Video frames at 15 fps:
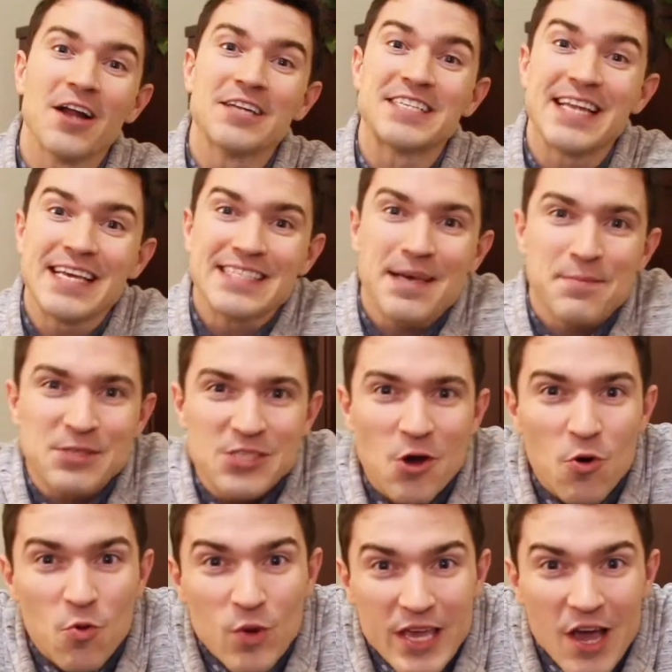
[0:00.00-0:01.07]
On today's
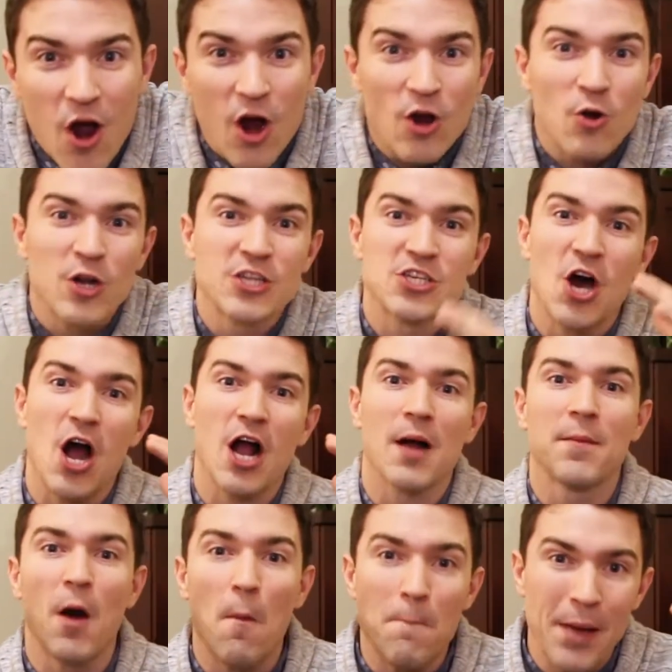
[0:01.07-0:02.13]
episode, we are going to
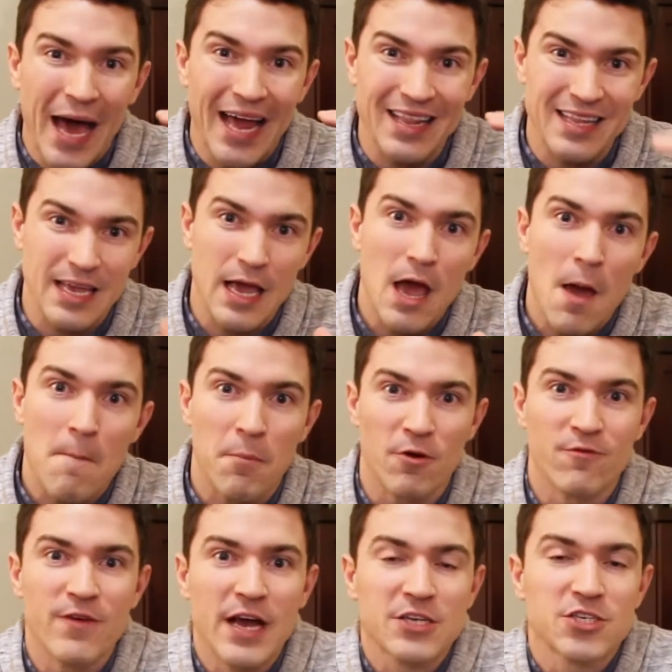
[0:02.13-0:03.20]
talk about battling
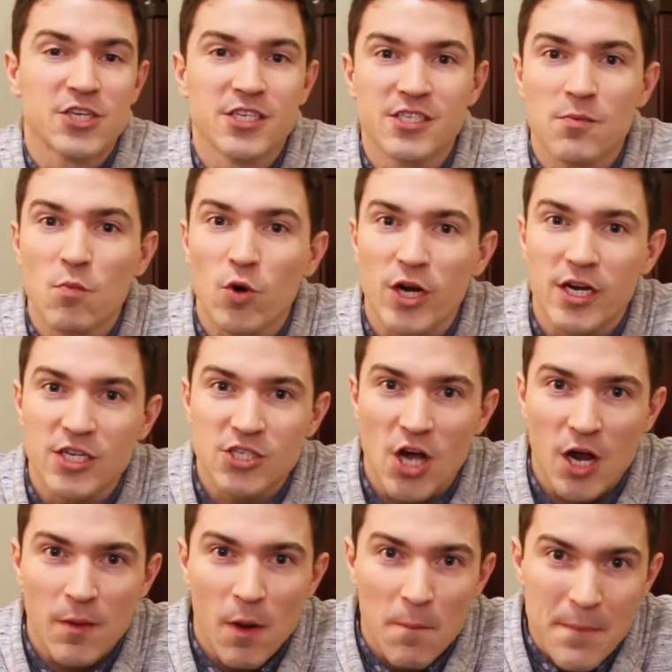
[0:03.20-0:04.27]
perfectionism. We're going to
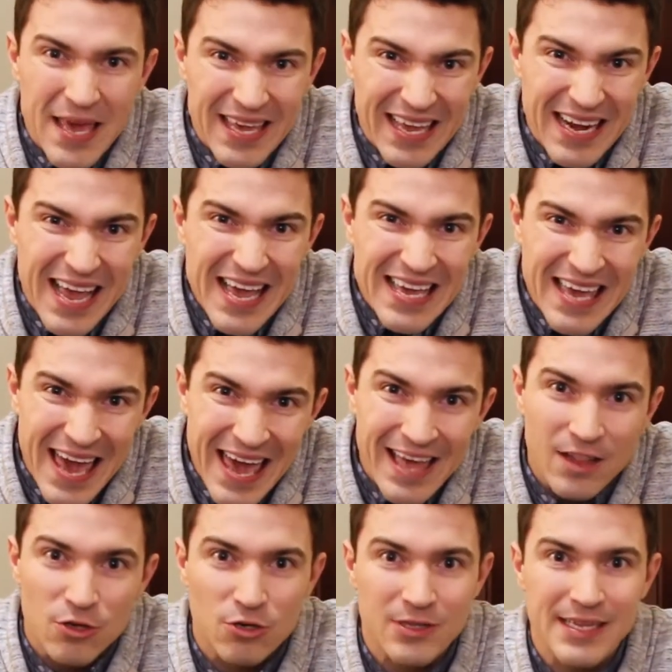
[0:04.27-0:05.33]
talk about making
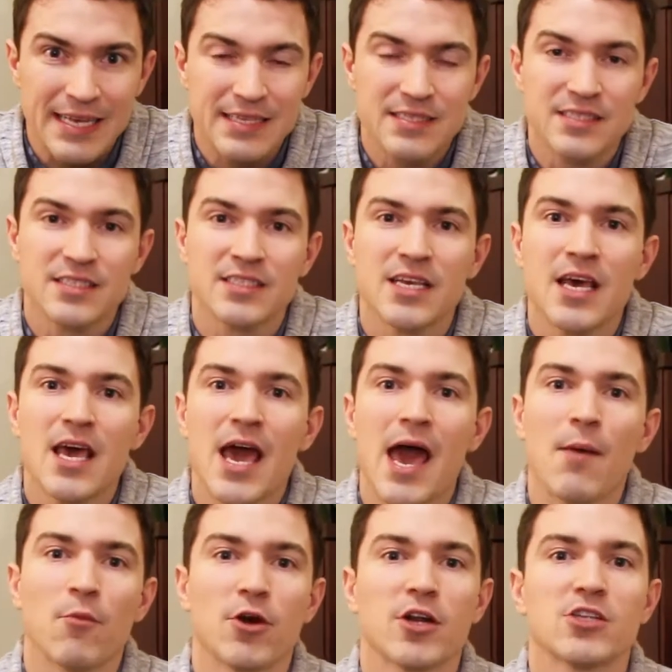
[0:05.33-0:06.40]
killer lists,
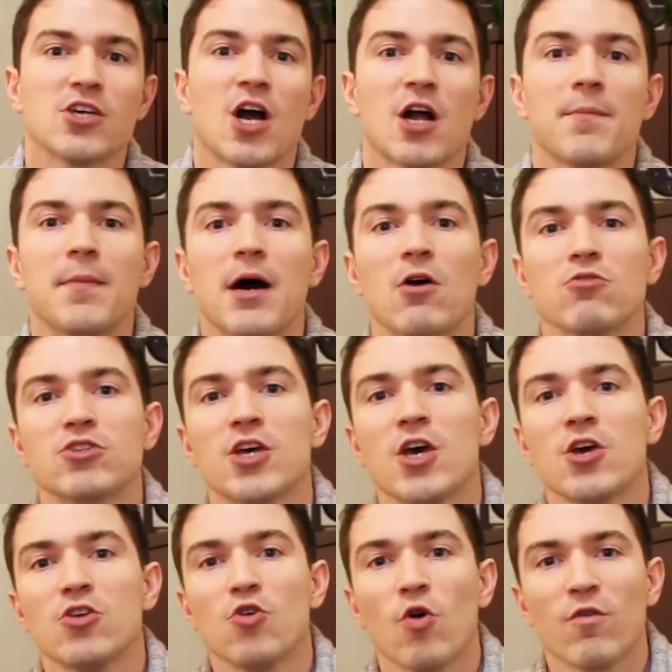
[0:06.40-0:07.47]
and we're going to talk about
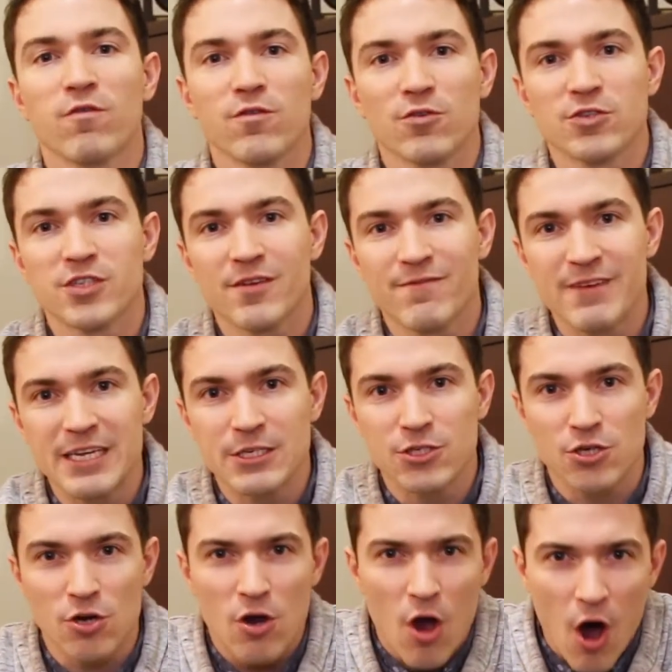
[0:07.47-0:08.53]
your first
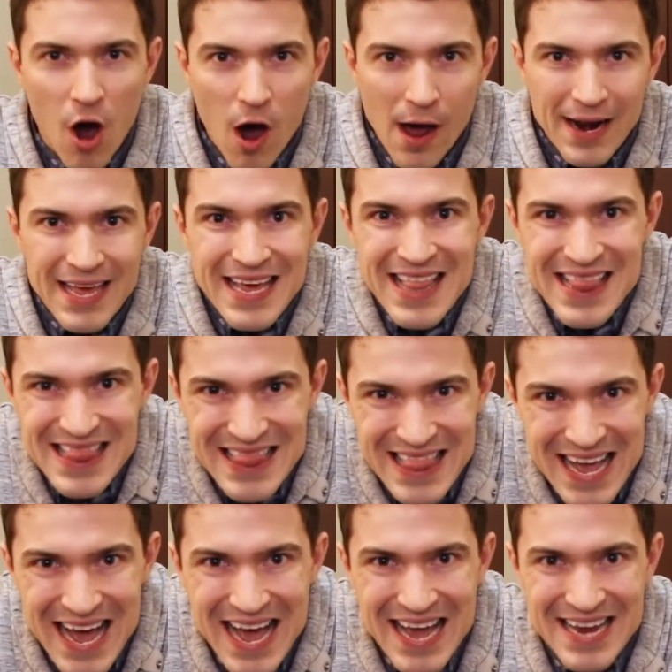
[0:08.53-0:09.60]
venture
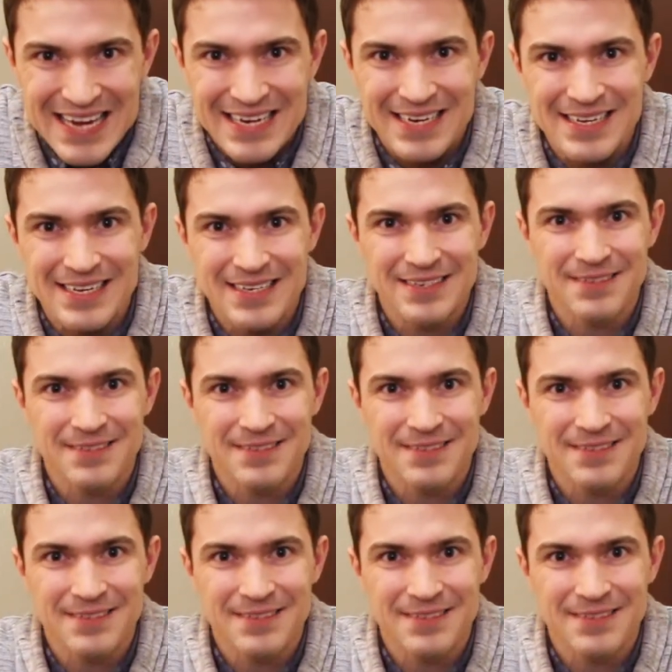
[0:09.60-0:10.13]
online.